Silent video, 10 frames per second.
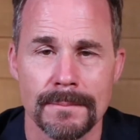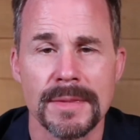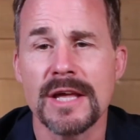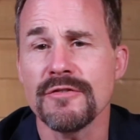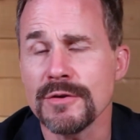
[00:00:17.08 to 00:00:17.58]

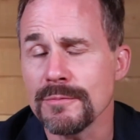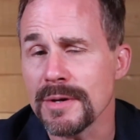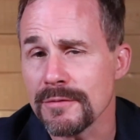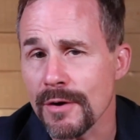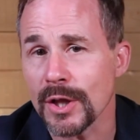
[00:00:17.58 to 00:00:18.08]
If you've been
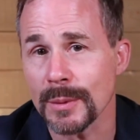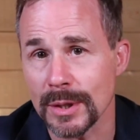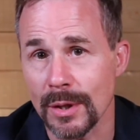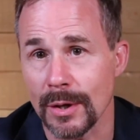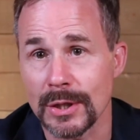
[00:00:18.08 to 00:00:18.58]
following
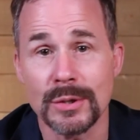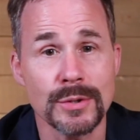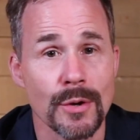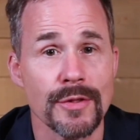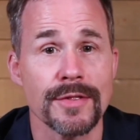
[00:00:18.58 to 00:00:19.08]
along, you'll
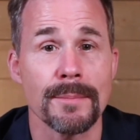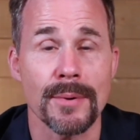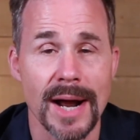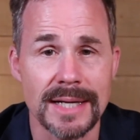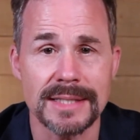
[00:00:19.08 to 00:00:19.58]
know that the
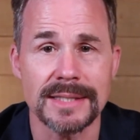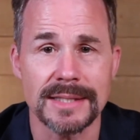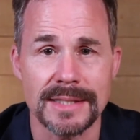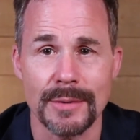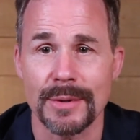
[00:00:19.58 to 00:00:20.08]
Practice
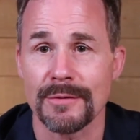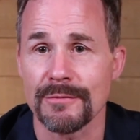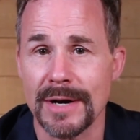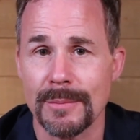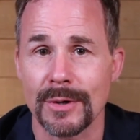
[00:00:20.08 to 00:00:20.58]
Accelerator
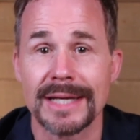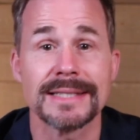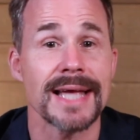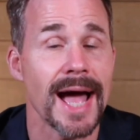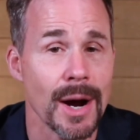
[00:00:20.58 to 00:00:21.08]
Framework is
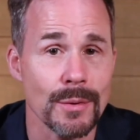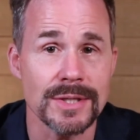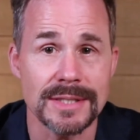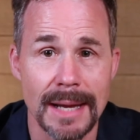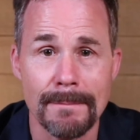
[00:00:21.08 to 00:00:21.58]
our
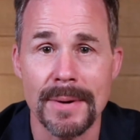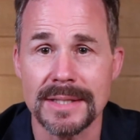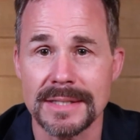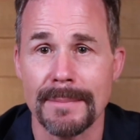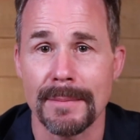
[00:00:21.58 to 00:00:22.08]

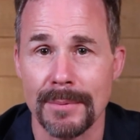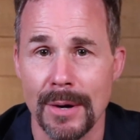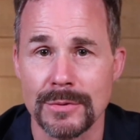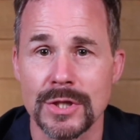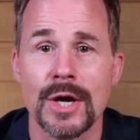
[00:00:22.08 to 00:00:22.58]
step-by-step
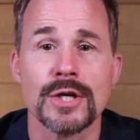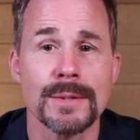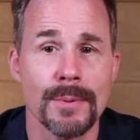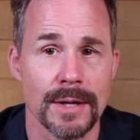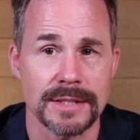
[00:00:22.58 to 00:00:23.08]
approach to
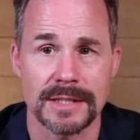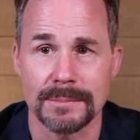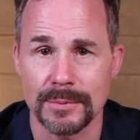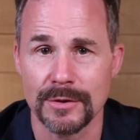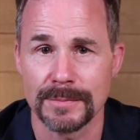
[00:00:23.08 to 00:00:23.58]
process
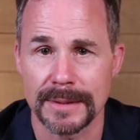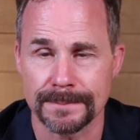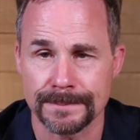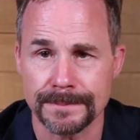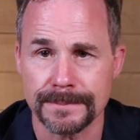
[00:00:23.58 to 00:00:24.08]
improvement.
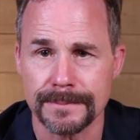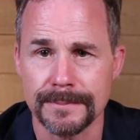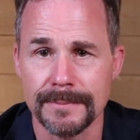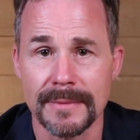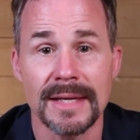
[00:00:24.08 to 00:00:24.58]

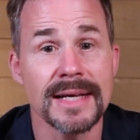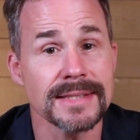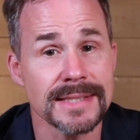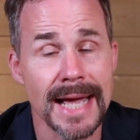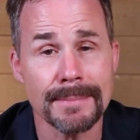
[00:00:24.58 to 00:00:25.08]
It's
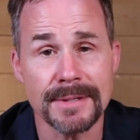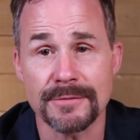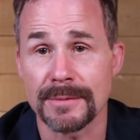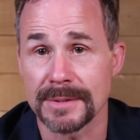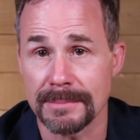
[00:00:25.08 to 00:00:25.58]
adapted
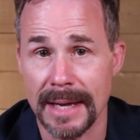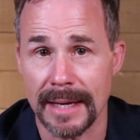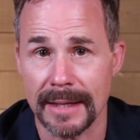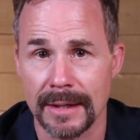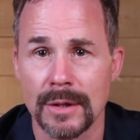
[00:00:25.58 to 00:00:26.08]
from DMAIC,
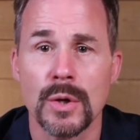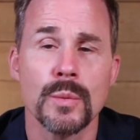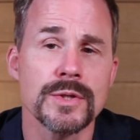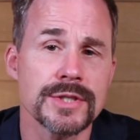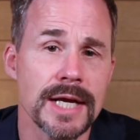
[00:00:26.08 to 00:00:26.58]

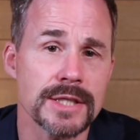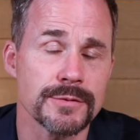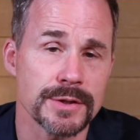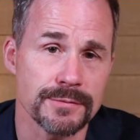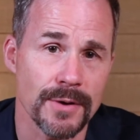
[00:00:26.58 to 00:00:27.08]
which stands for
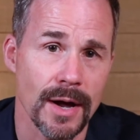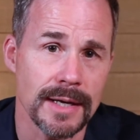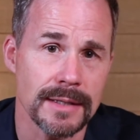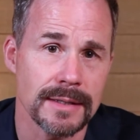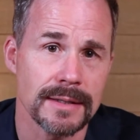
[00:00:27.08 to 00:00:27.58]

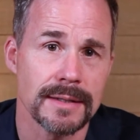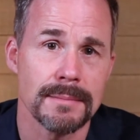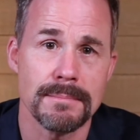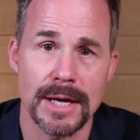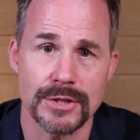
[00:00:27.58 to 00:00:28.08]
Define,
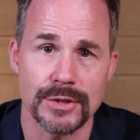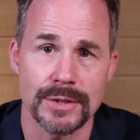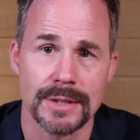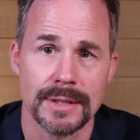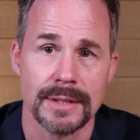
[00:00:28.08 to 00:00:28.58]
Measure,
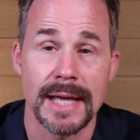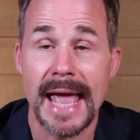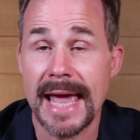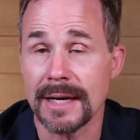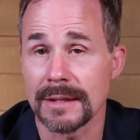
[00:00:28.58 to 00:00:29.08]

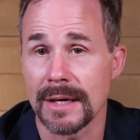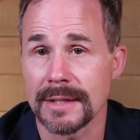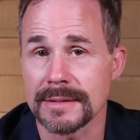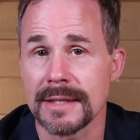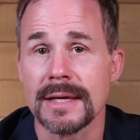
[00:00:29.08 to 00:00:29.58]

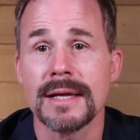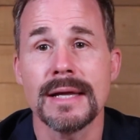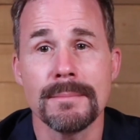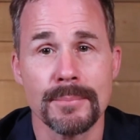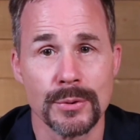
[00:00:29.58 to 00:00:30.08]
Analyze,
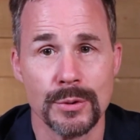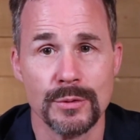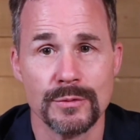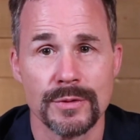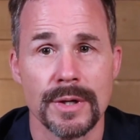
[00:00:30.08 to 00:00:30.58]

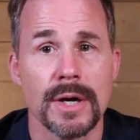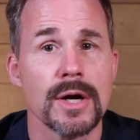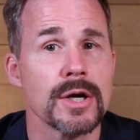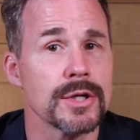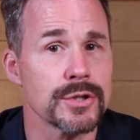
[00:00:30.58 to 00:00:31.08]
Improve,
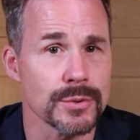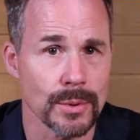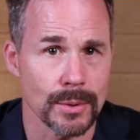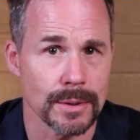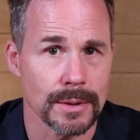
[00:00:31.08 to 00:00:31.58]
Control.